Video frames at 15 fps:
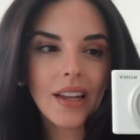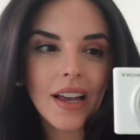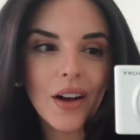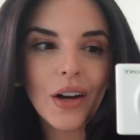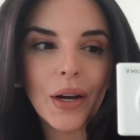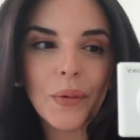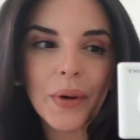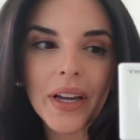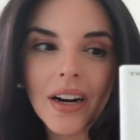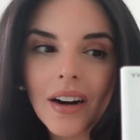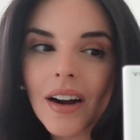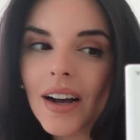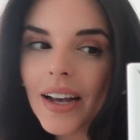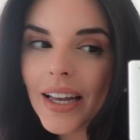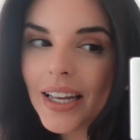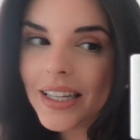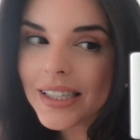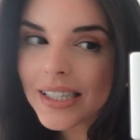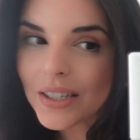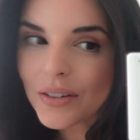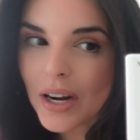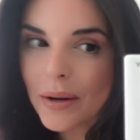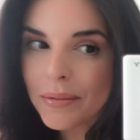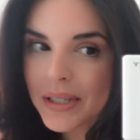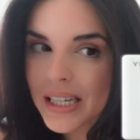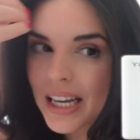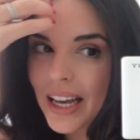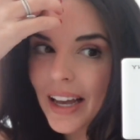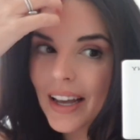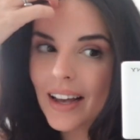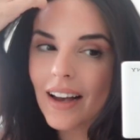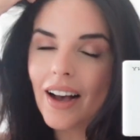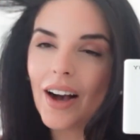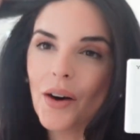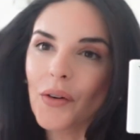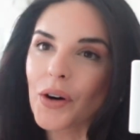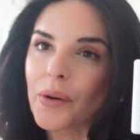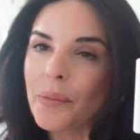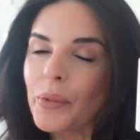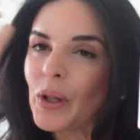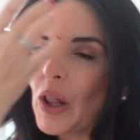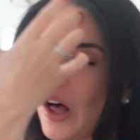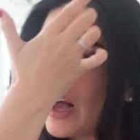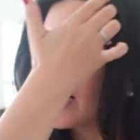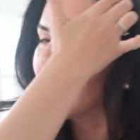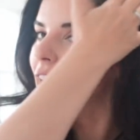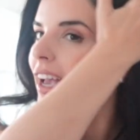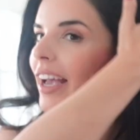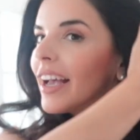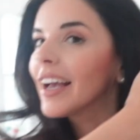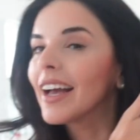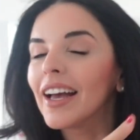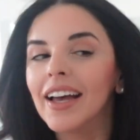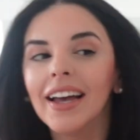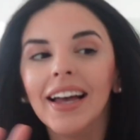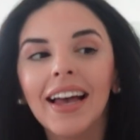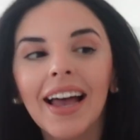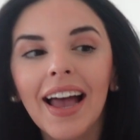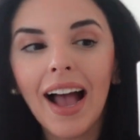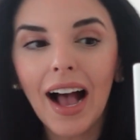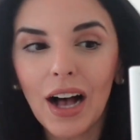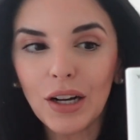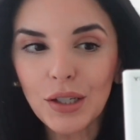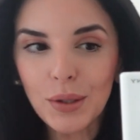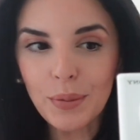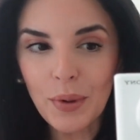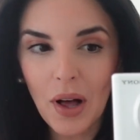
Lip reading: Okay, we are interrupting our house